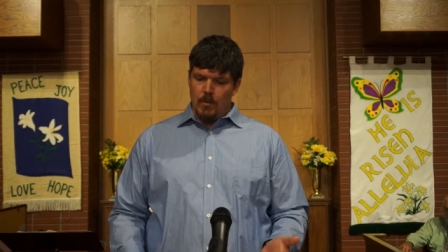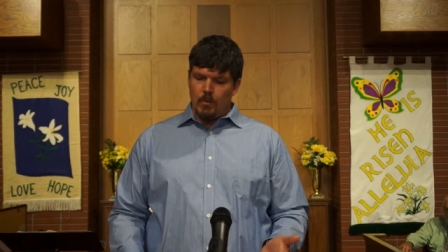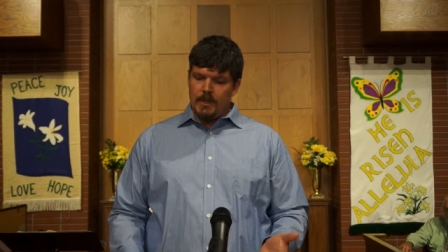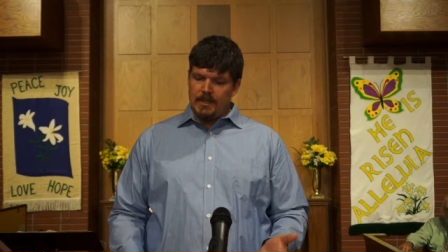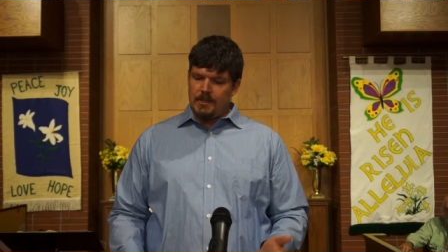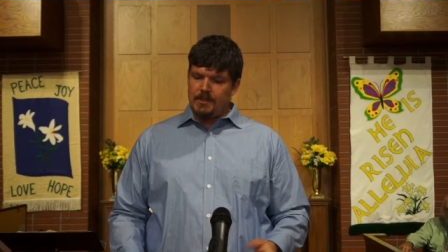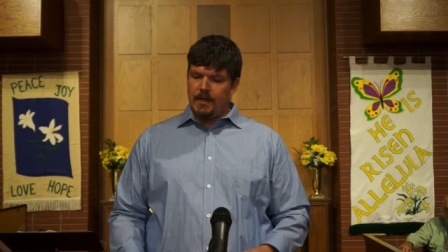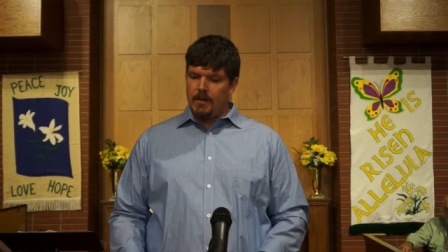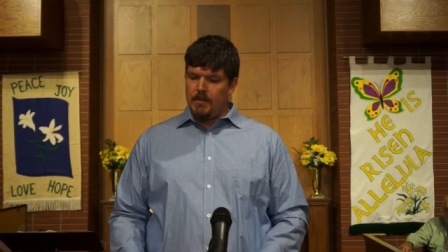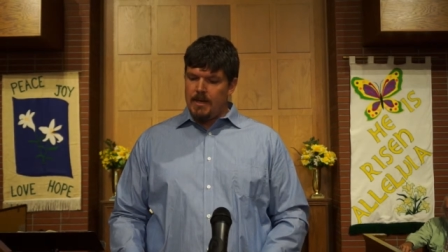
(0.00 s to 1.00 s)
will
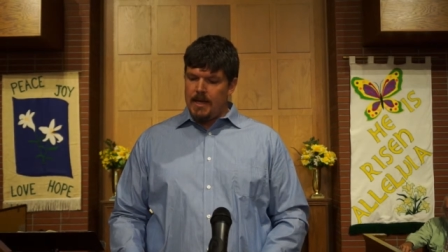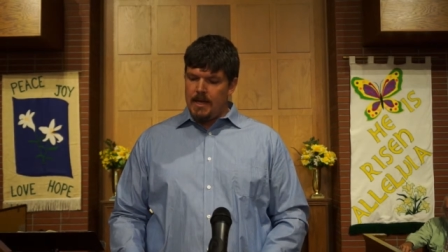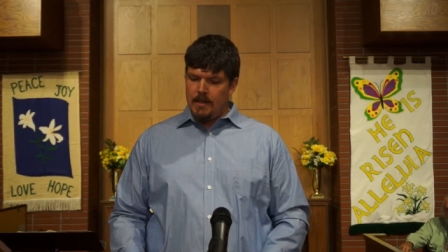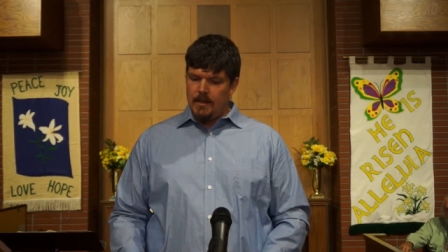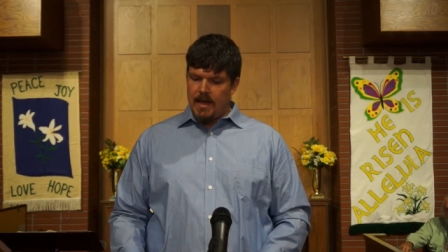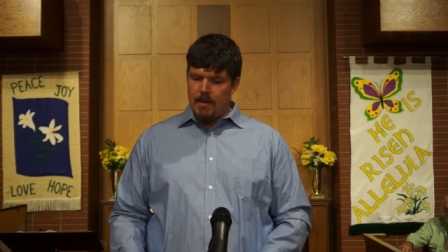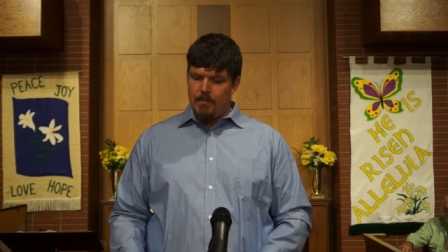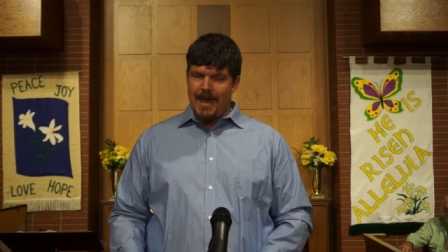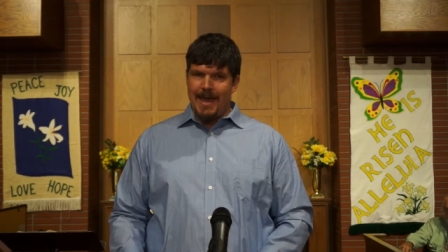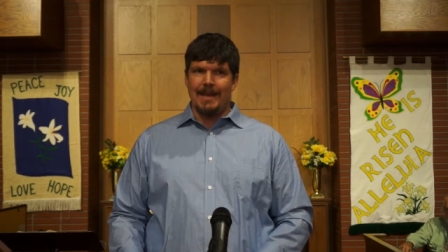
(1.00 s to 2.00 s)
necessarily mean that
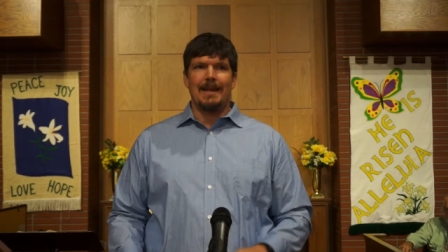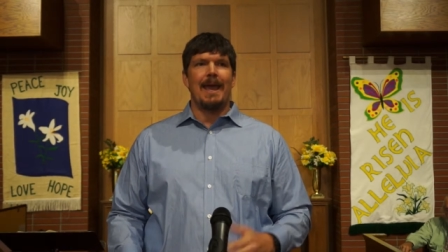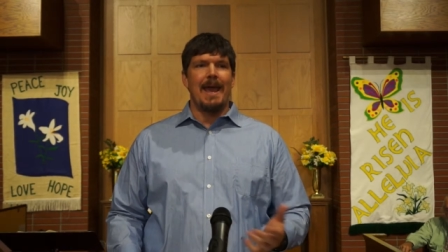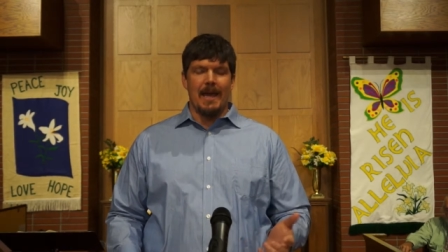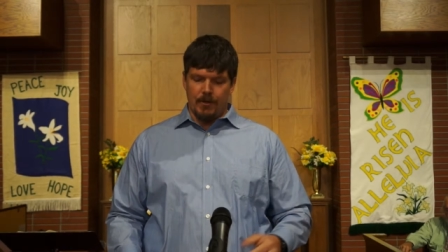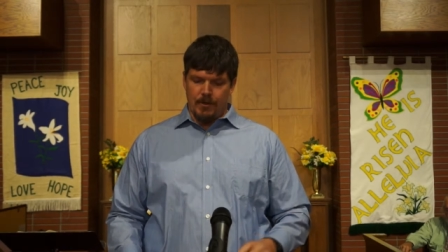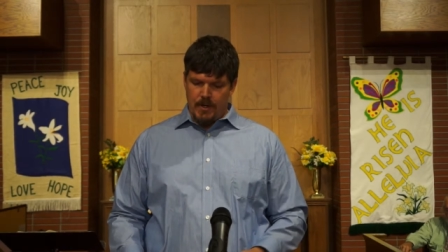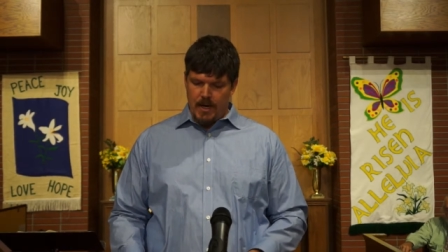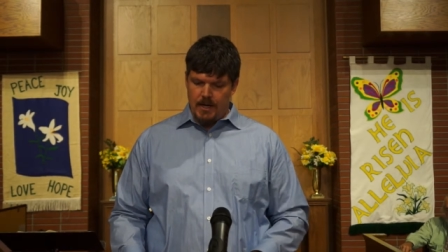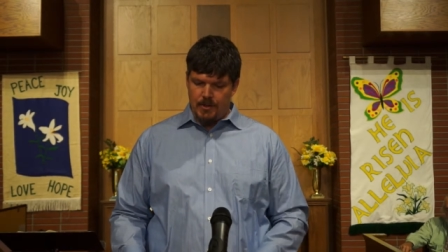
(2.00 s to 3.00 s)
man and
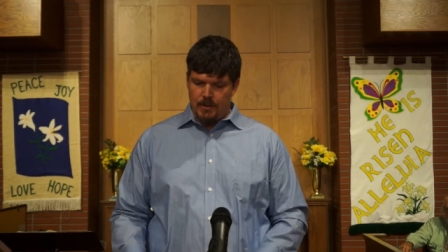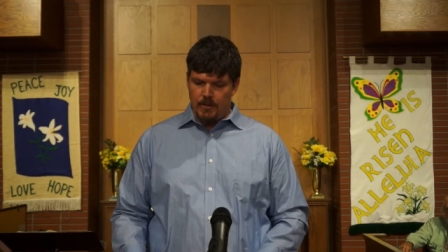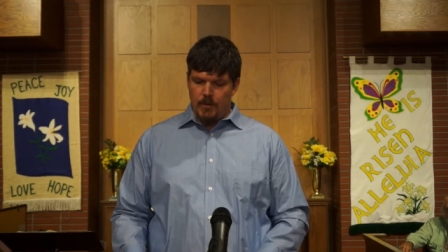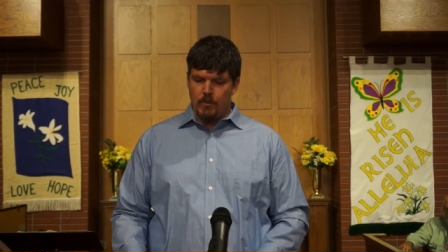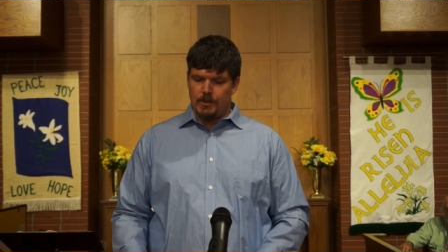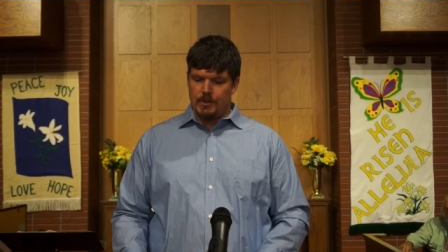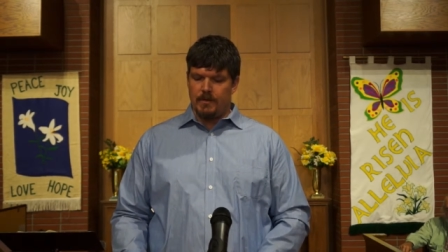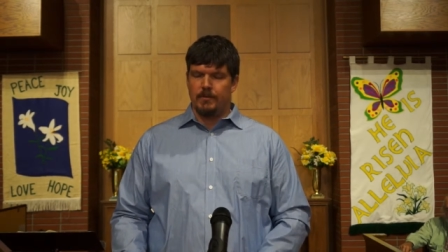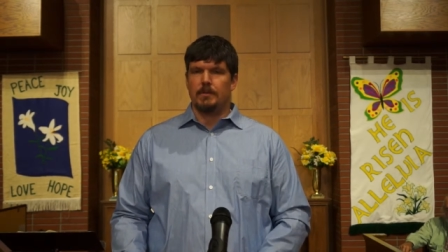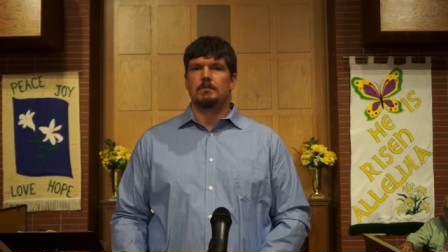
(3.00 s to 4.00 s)
creation will
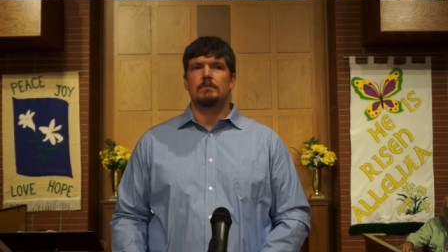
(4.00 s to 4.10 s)
suffer.